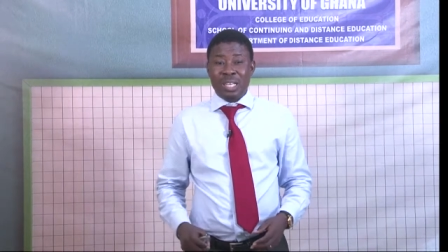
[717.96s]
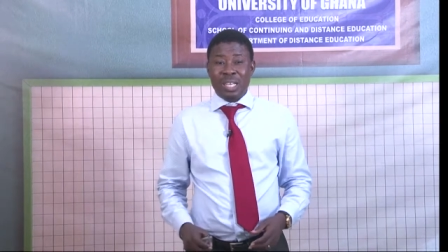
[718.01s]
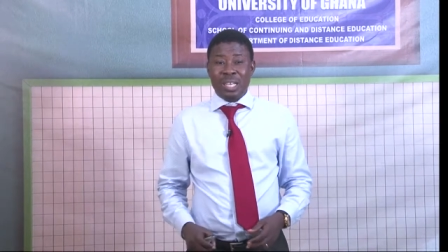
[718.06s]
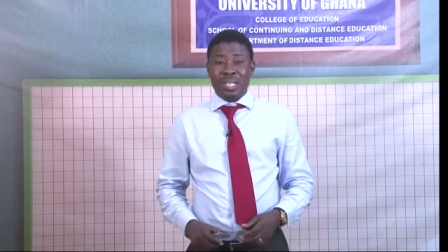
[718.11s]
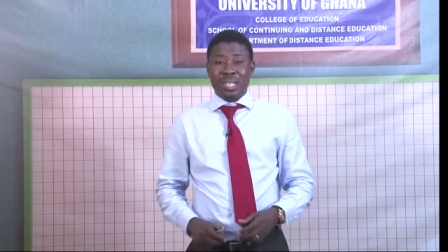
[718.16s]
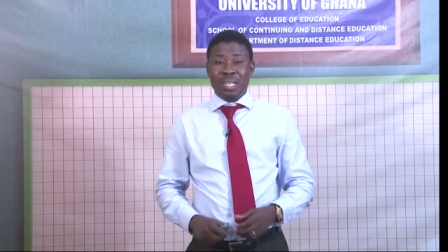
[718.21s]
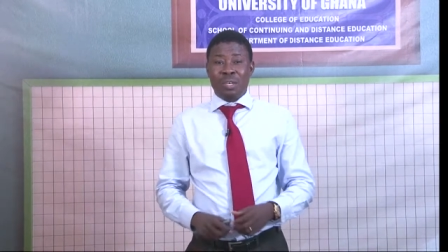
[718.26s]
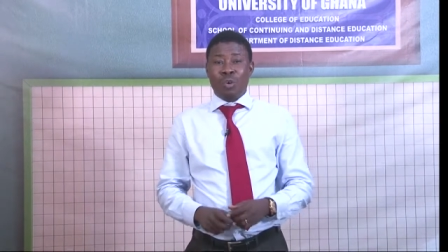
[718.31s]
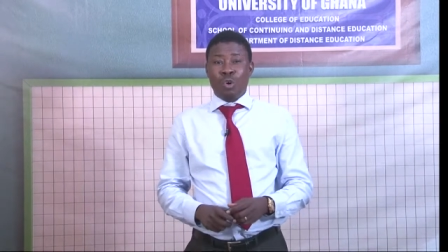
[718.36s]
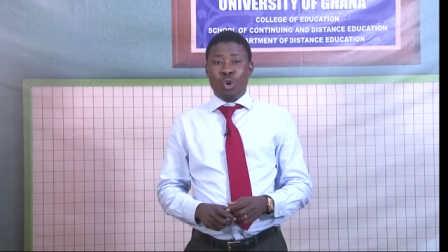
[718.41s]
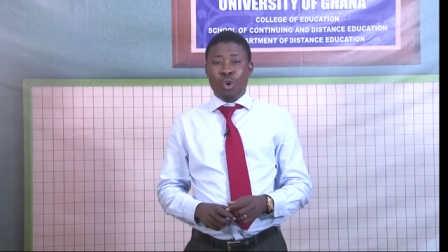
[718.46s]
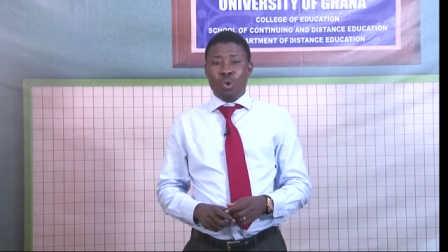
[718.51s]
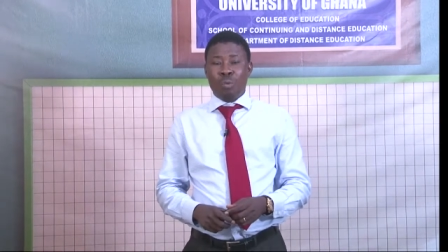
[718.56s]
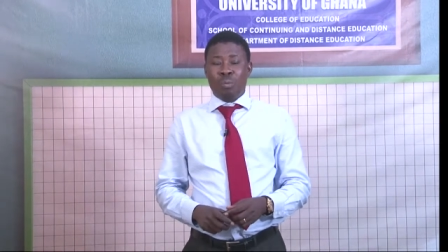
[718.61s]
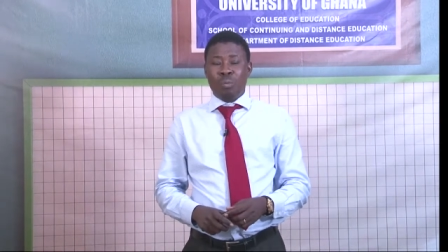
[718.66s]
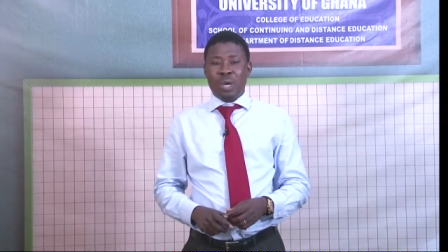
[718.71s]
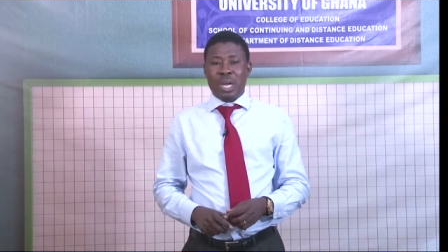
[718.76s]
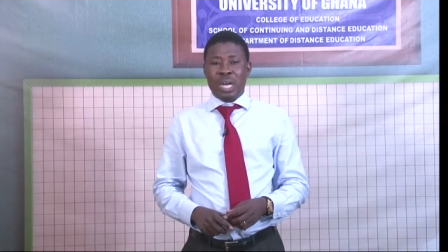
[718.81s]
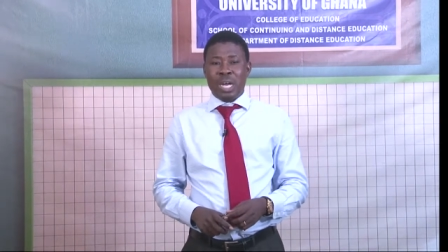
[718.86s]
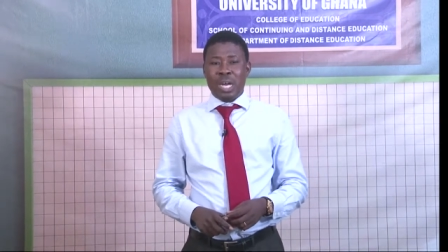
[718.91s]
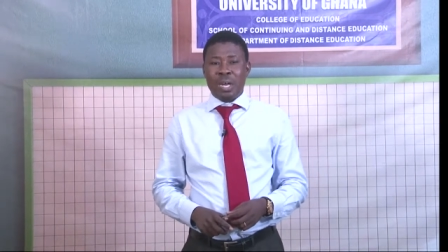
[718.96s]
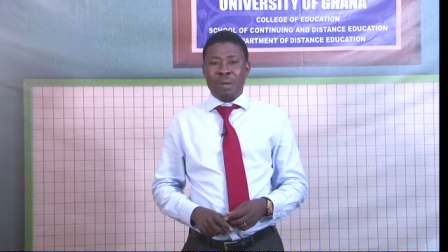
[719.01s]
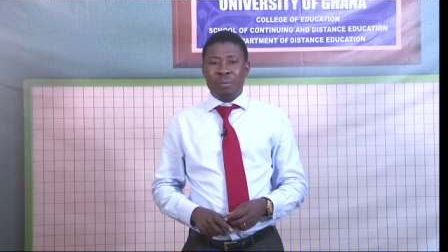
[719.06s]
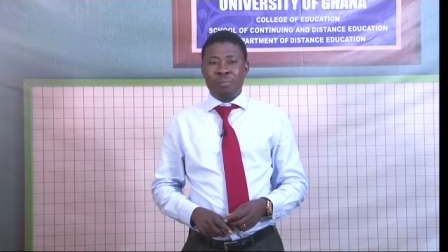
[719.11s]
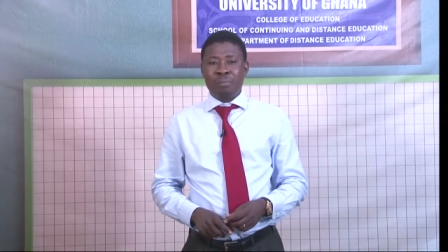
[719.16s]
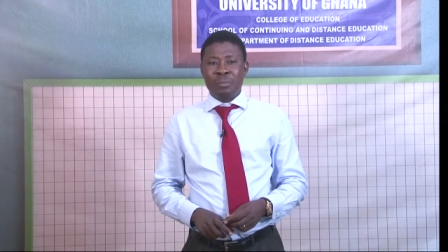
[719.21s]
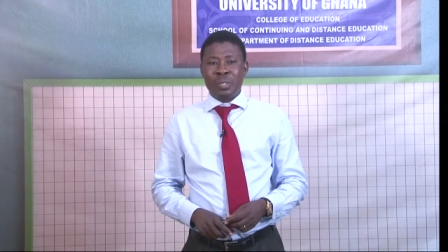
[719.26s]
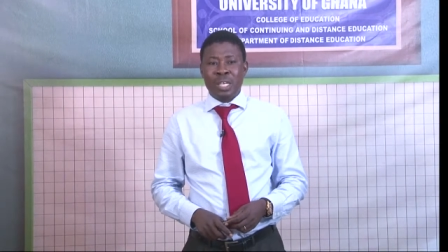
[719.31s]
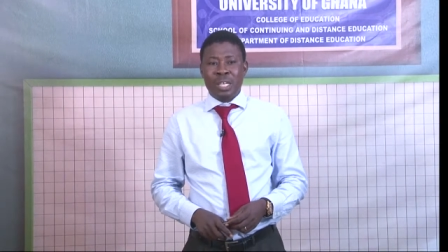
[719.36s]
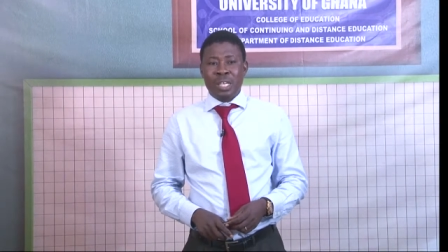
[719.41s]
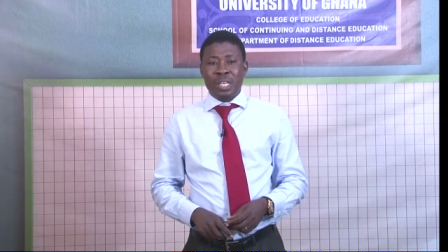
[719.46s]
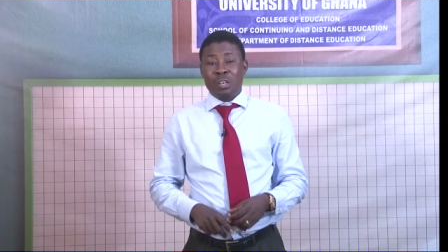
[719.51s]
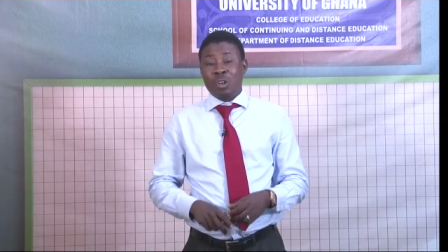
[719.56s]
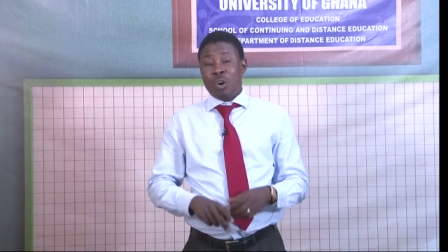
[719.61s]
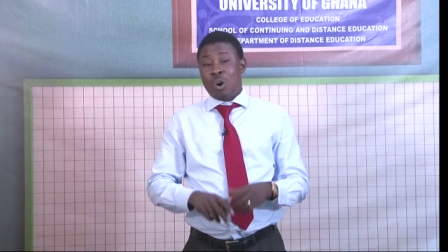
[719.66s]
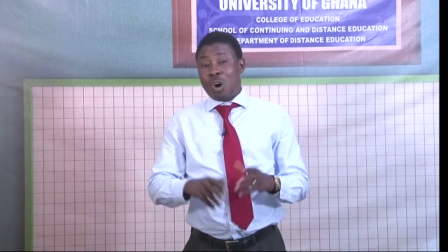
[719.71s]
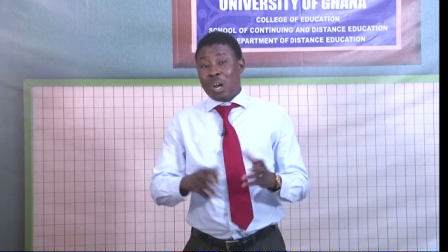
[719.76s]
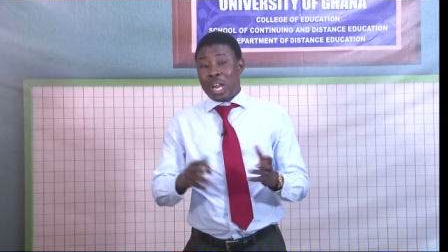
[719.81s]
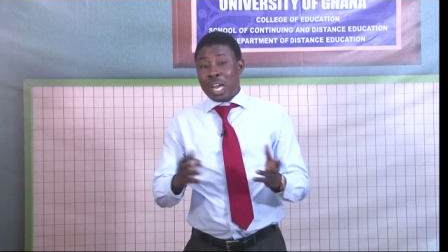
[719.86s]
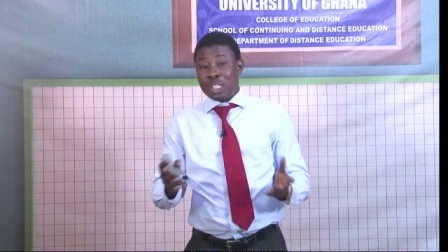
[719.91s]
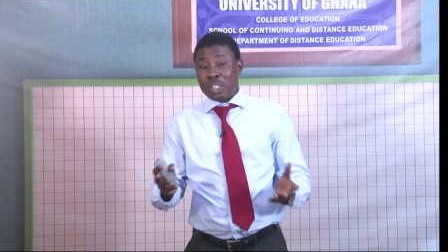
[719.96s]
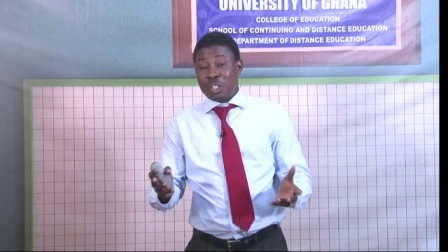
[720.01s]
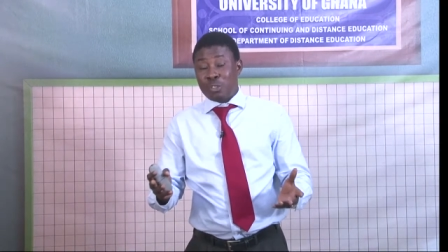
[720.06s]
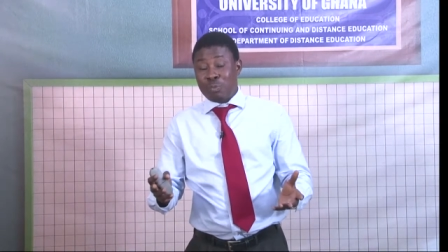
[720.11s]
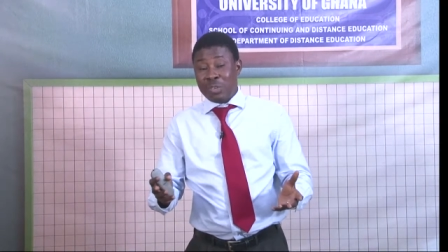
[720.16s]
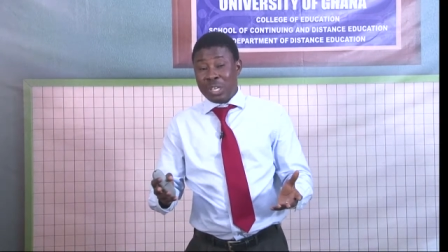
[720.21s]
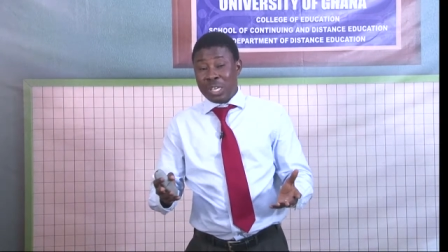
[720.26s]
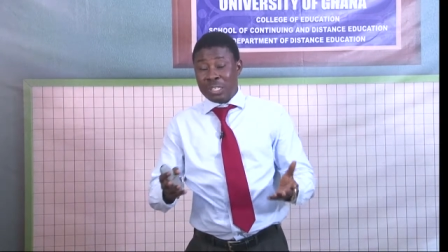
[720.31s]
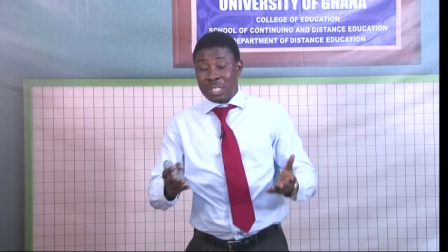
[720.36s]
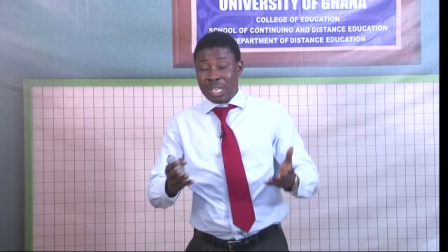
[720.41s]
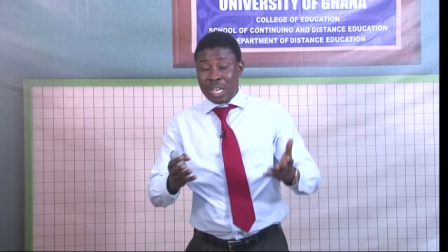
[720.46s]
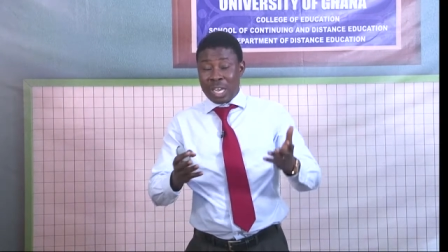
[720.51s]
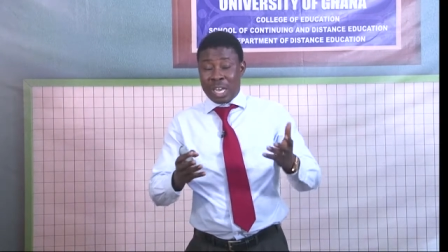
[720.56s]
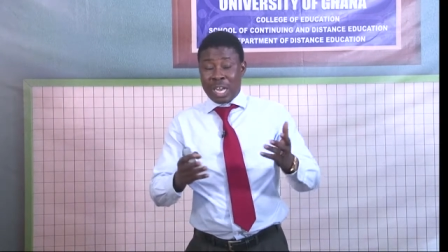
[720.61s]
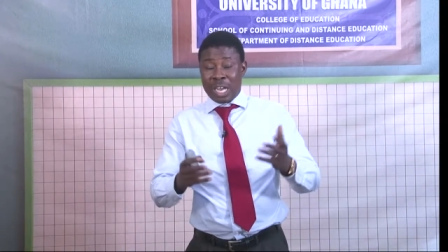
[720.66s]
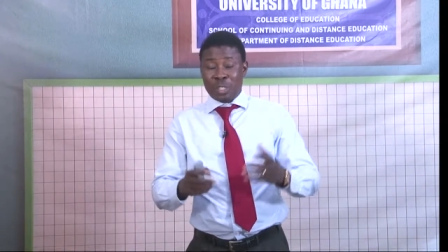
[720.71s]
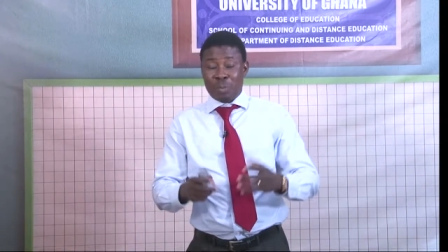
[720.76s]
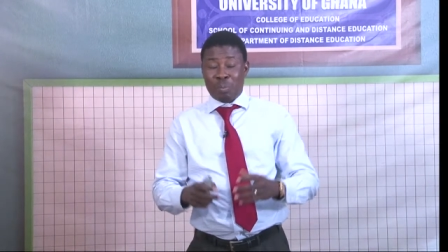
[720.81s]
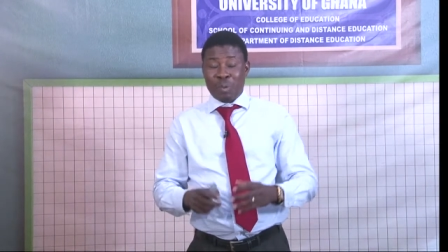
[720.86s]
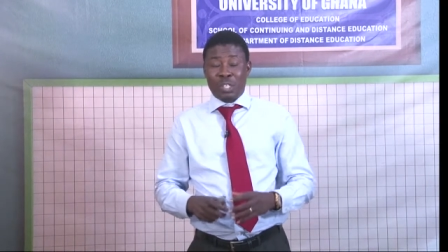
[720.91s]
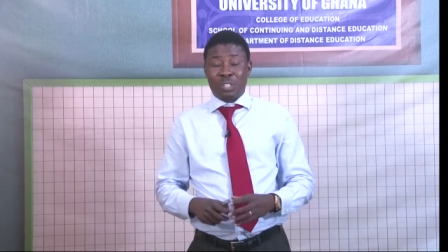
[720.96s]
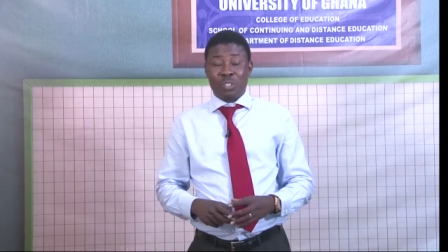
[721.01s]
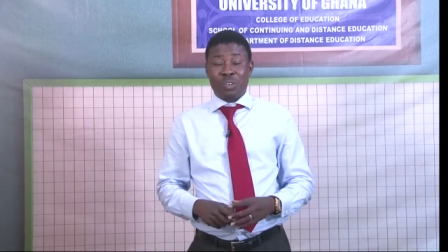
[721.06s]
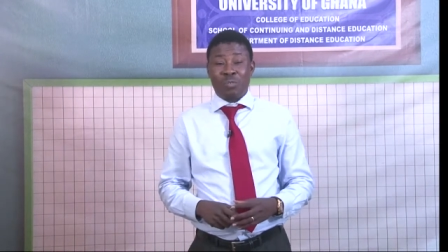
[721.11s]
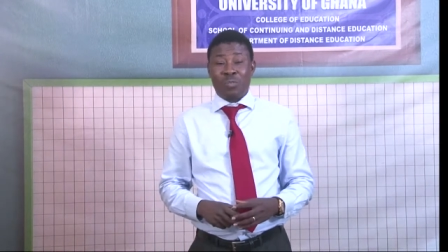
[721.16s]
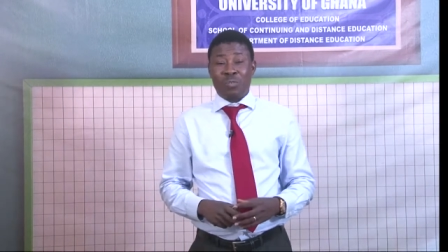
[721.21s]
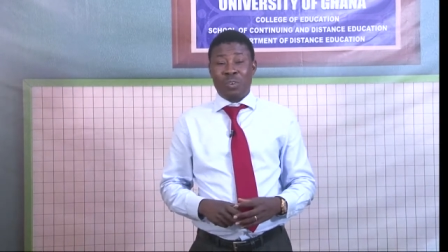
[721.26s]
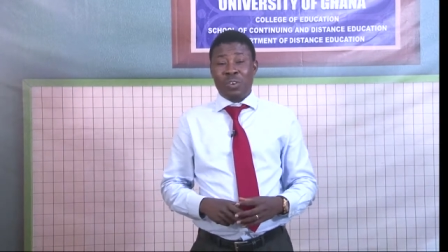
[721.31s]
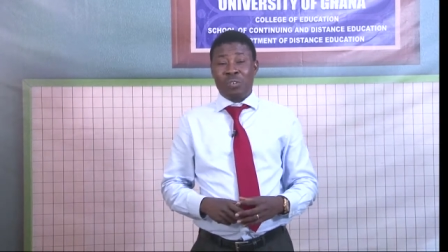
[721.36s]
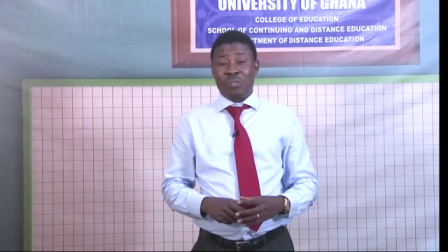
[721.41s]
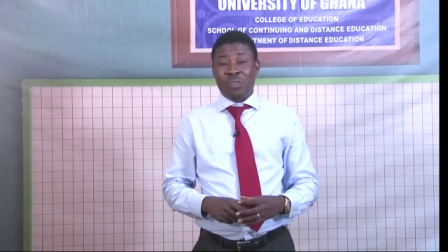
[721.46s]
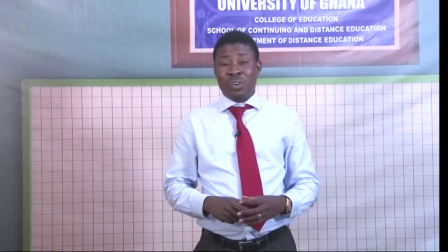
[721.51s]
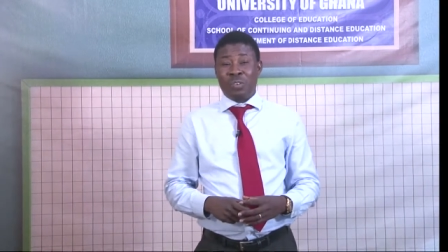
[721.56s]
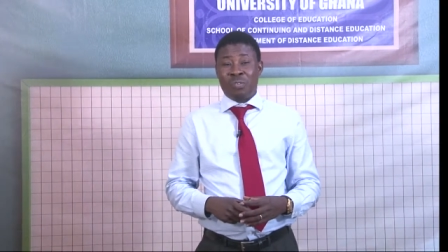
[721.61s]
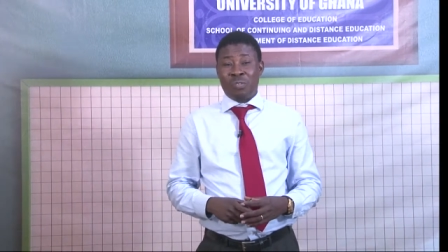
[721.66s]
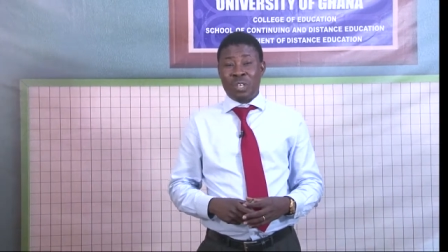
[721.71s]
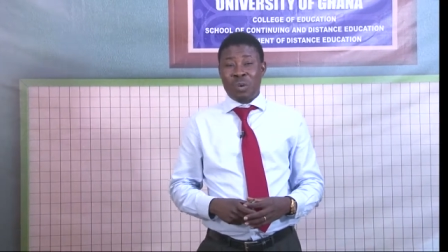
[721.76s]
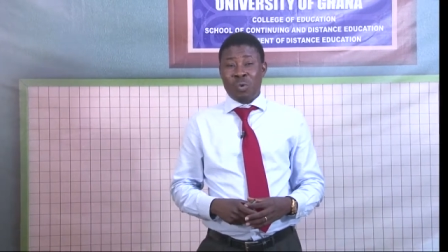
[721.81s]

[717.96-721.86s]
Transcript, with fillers: the, the globe, um, in all aspects, uh, aspects of, of, of